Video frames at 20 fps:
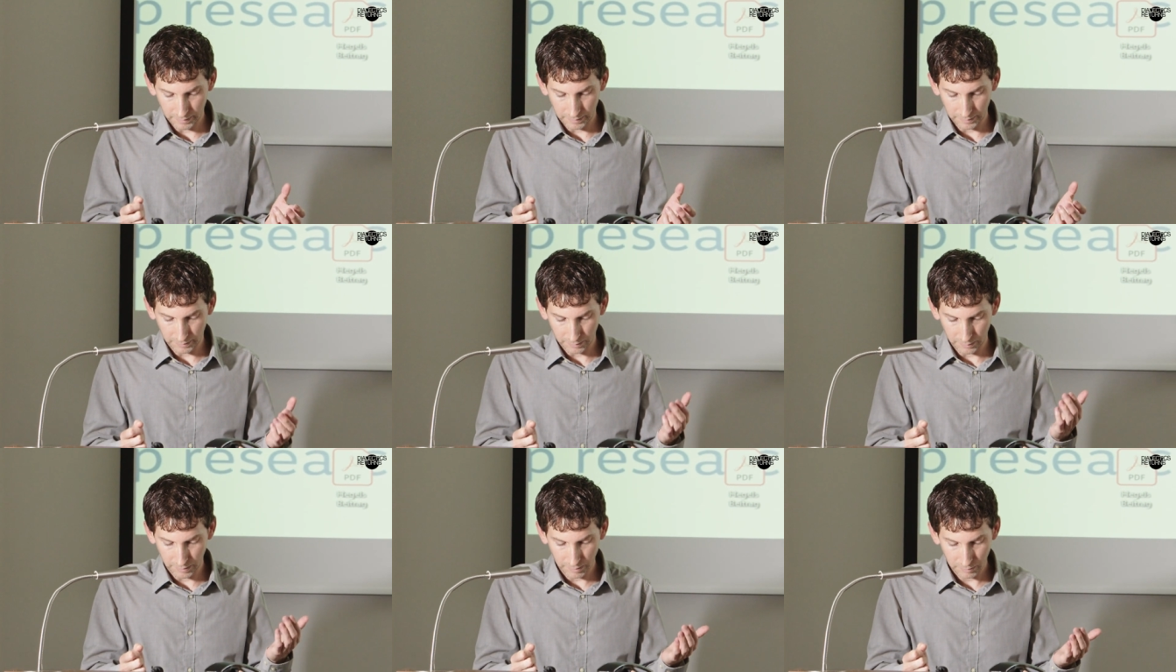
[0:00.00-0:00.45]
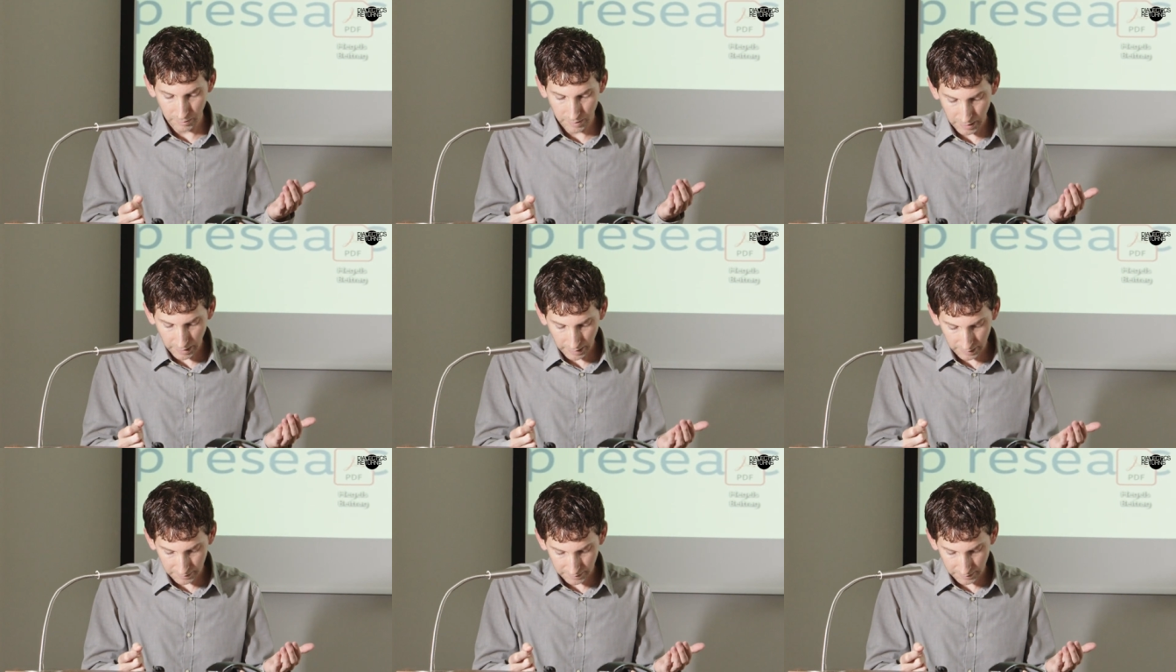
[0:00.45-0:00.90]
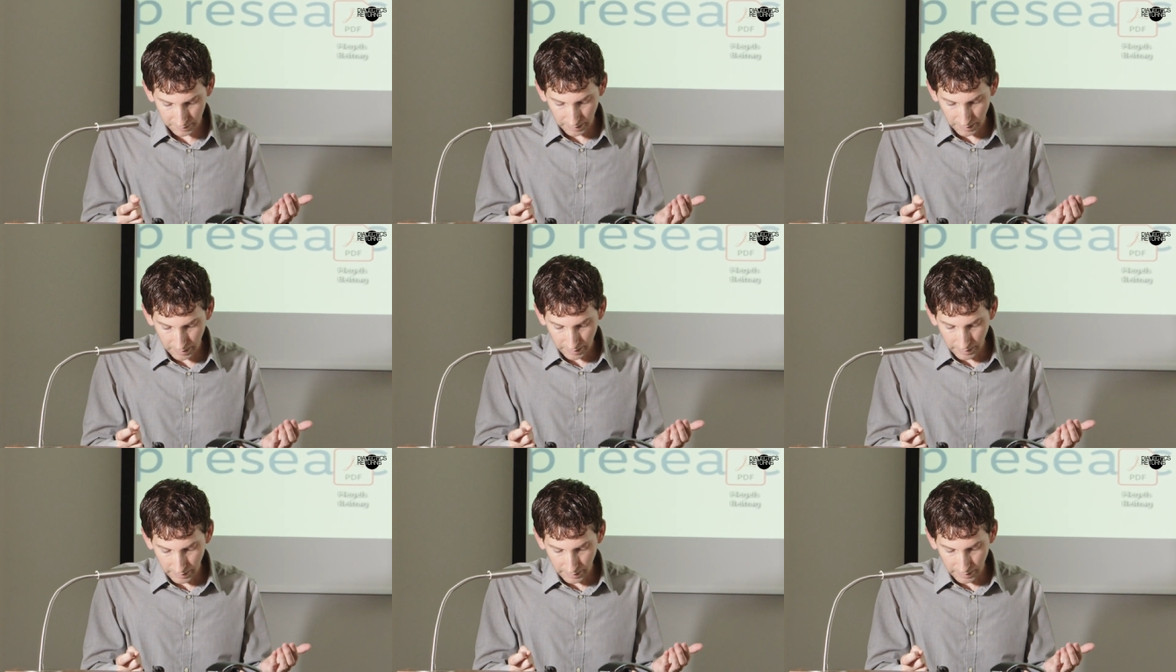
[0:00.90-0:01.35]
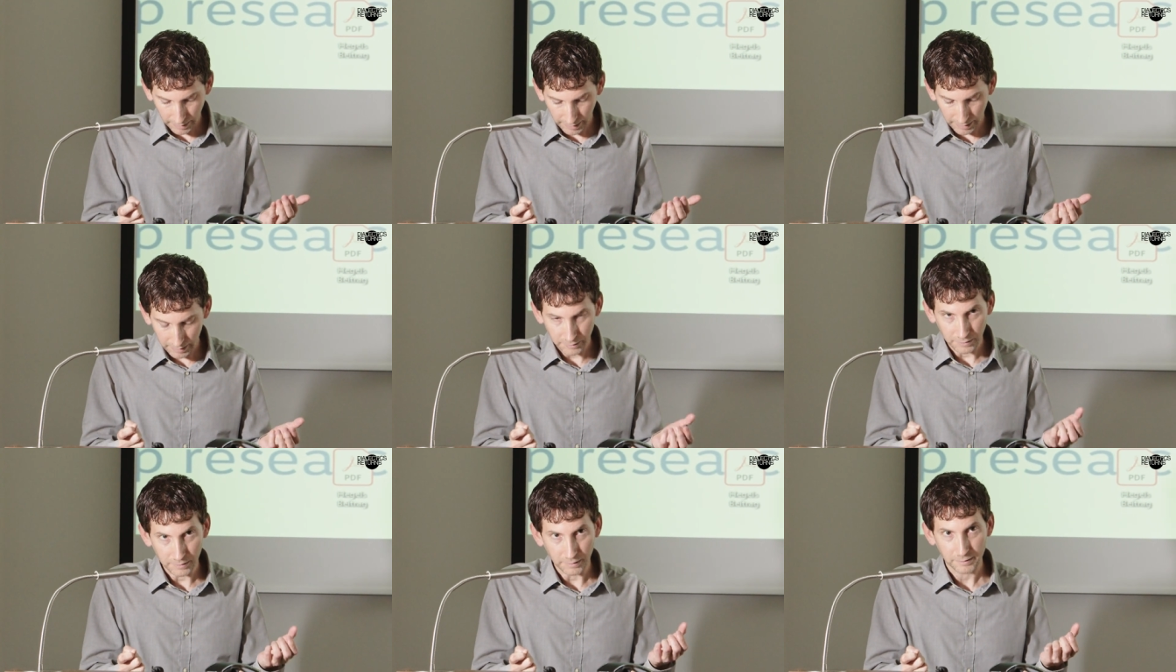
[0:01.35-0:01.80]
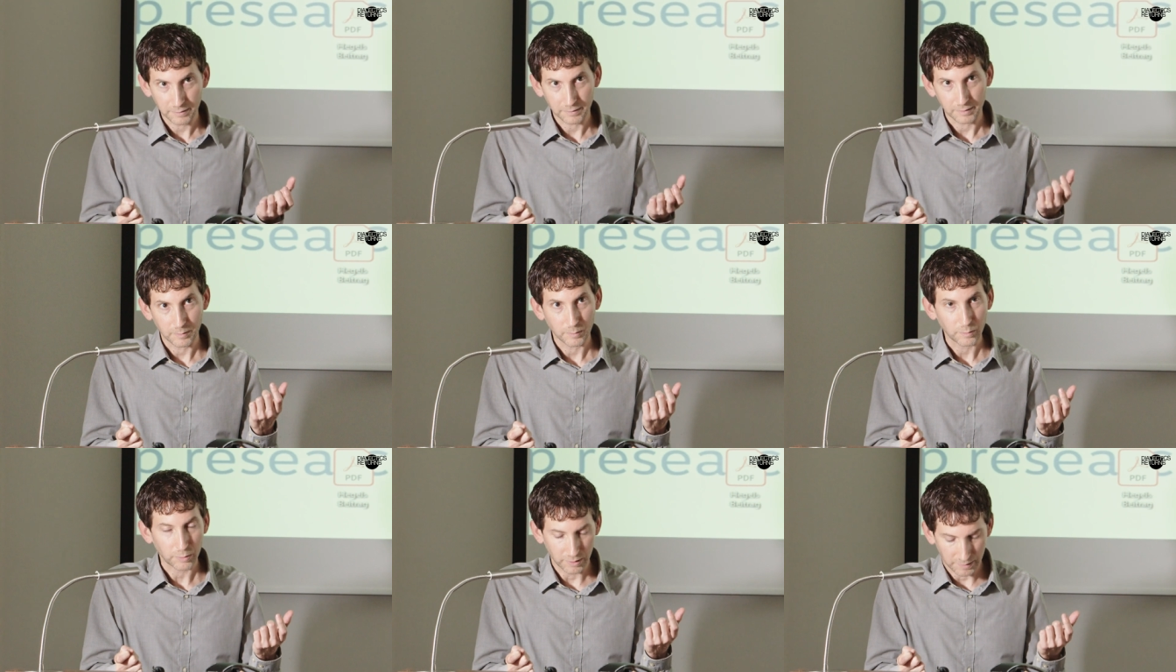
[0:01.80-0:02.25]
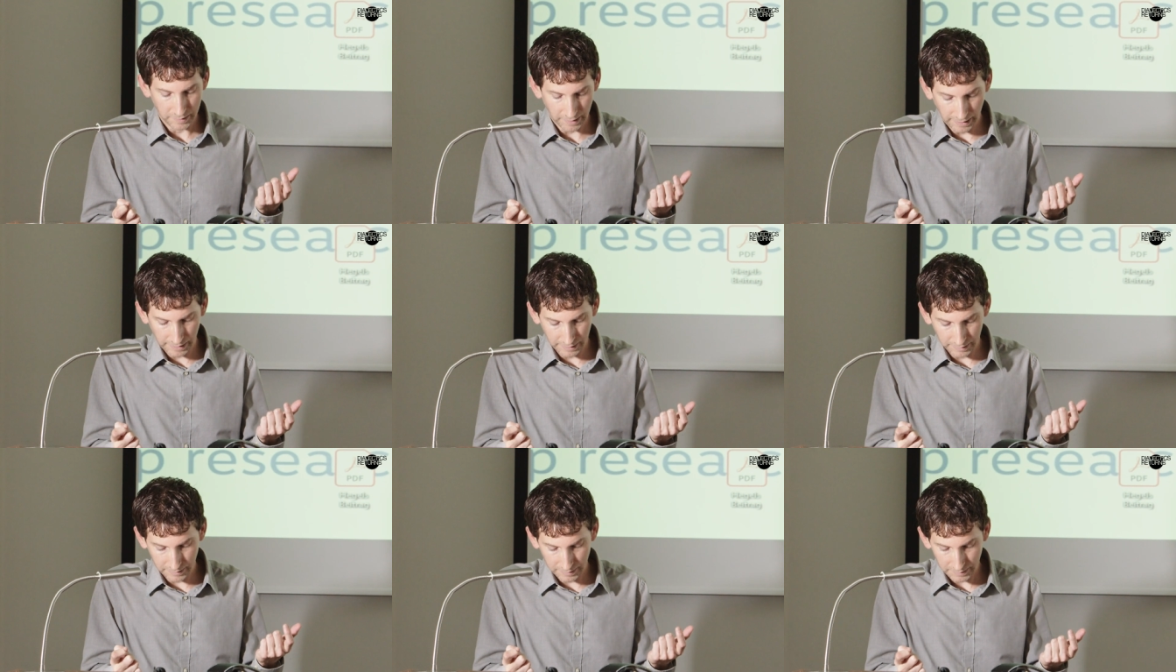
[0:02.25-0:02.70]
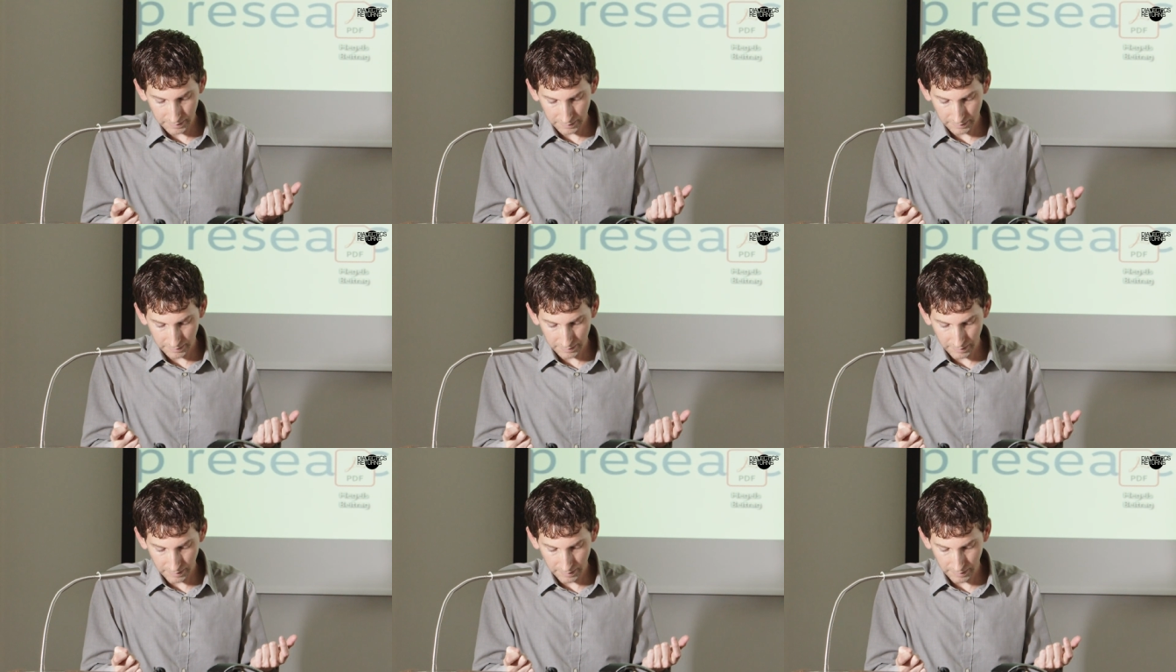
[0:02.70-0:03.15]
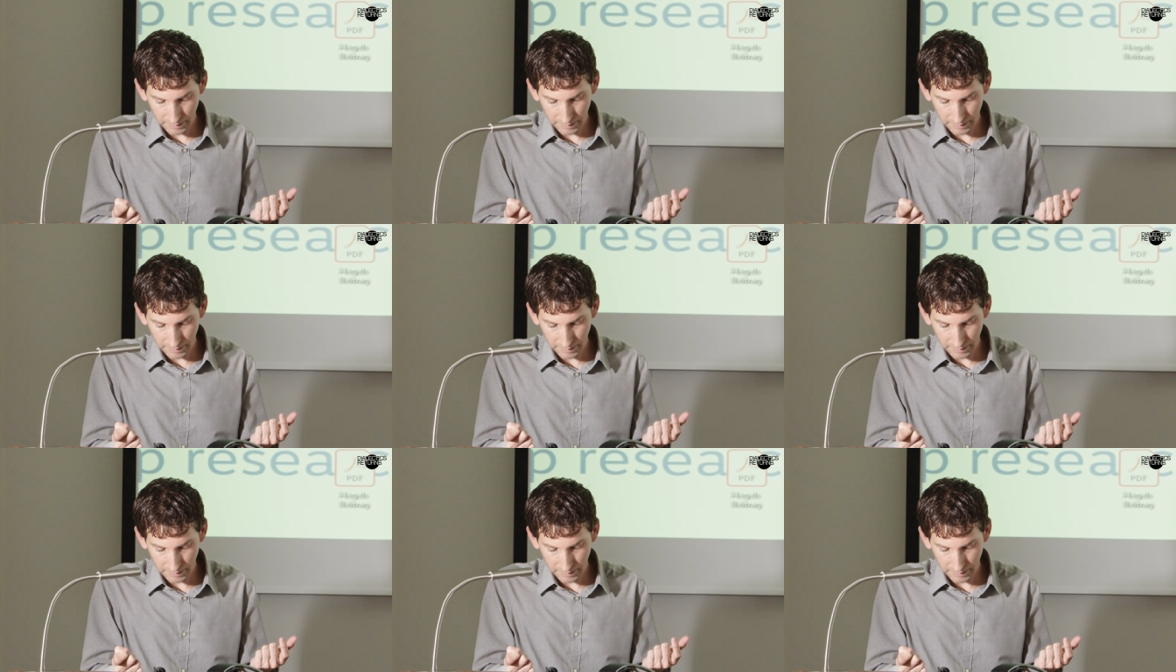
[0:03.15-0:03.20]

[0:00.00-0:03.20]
So he rejects Hegel's protagonist,